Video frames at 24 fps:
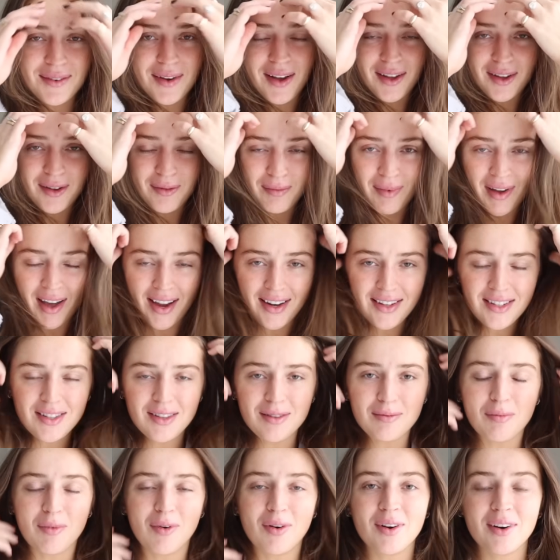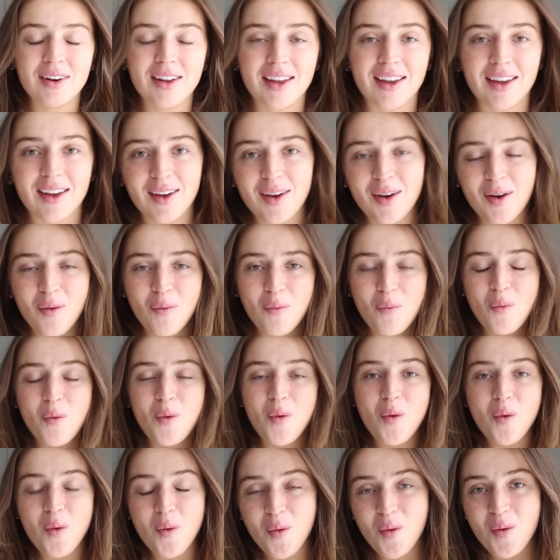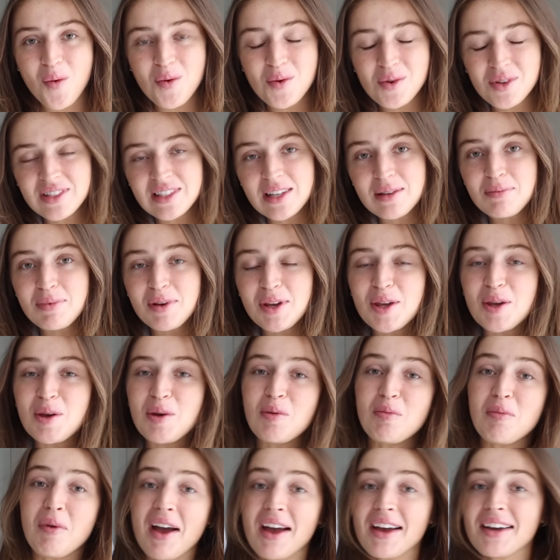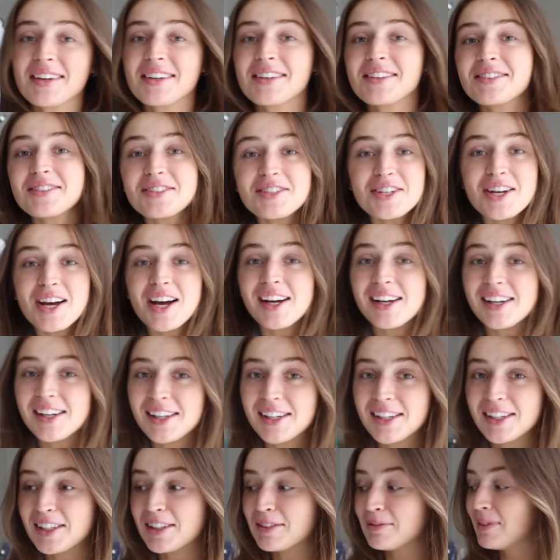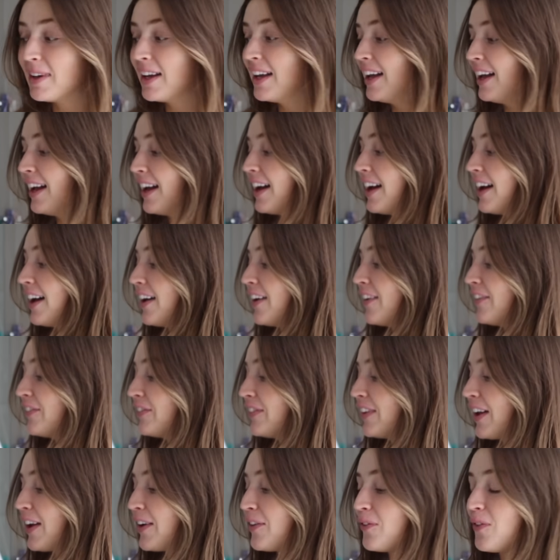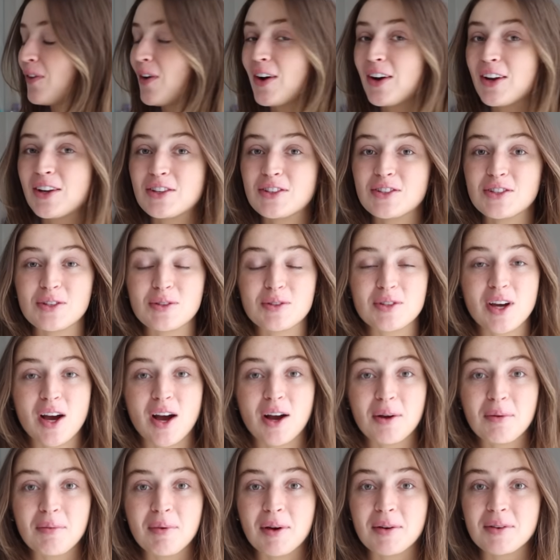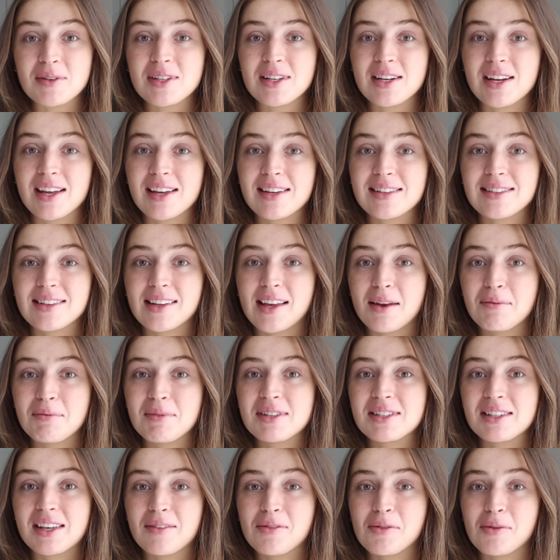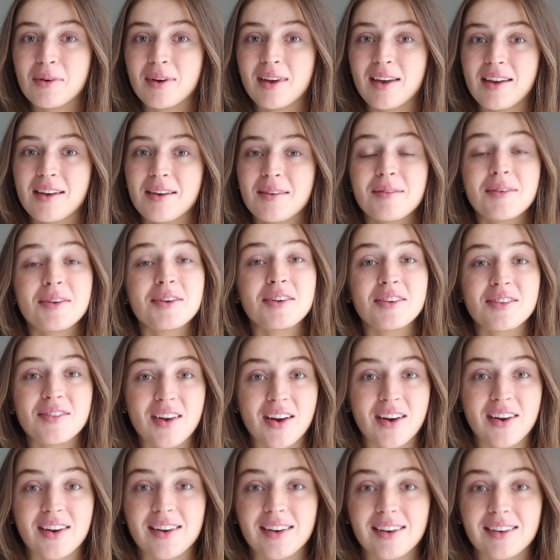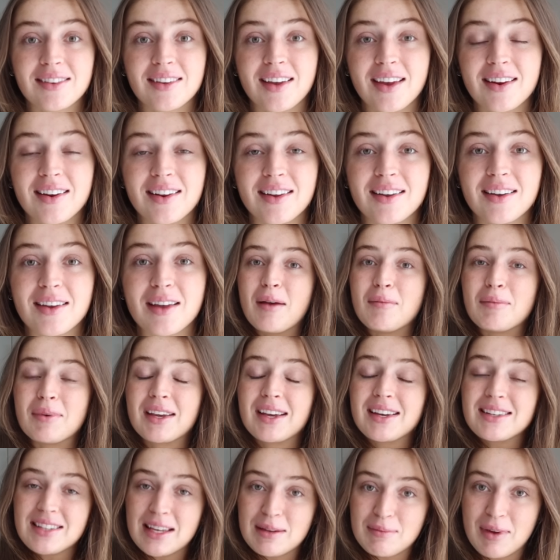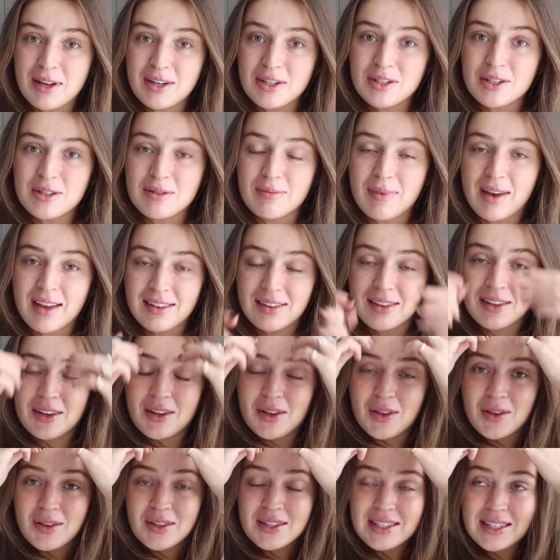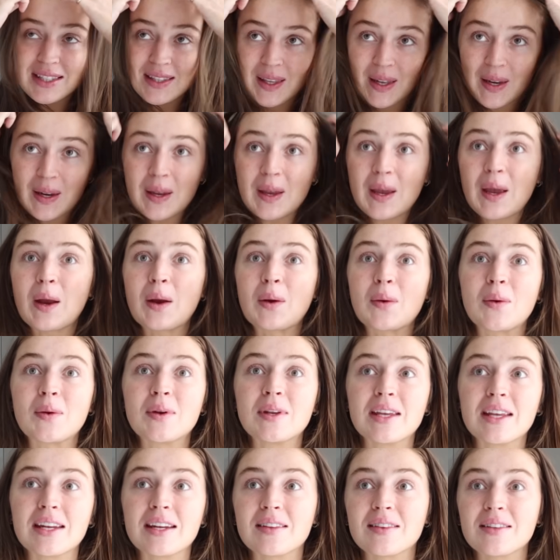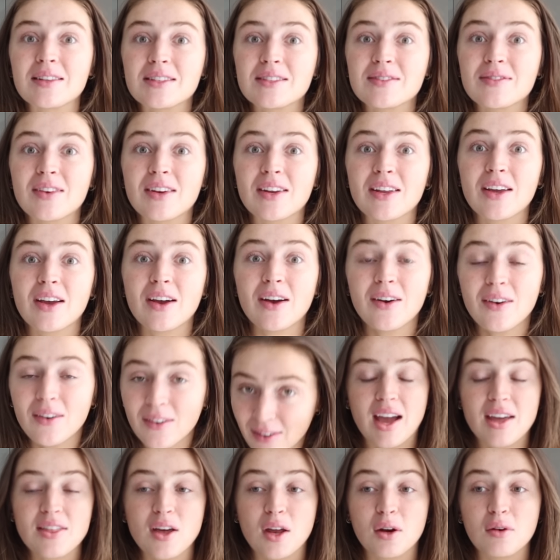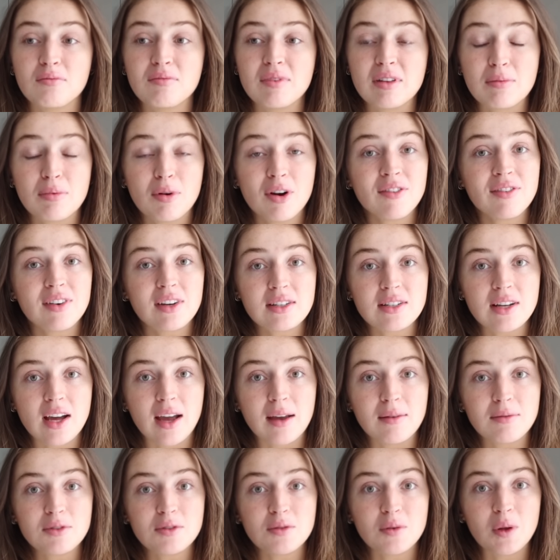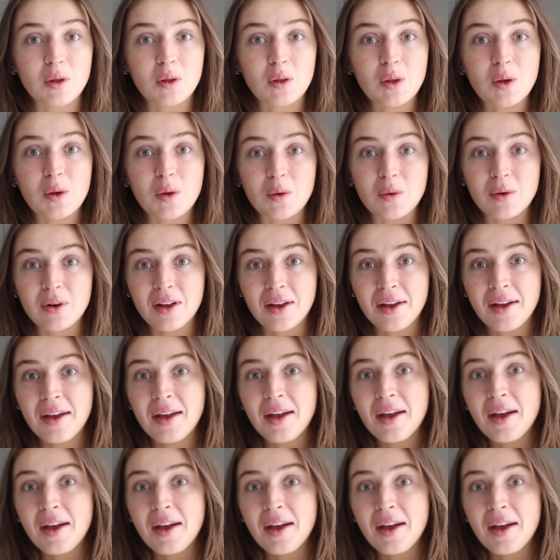welcome back to the morning. Woo, zipping you back in time. I wanted to talk about today's Landmas giveaway, which is very exciting. And because I mentioned my little skincare routine in this video, I thought it would be the perfect time to include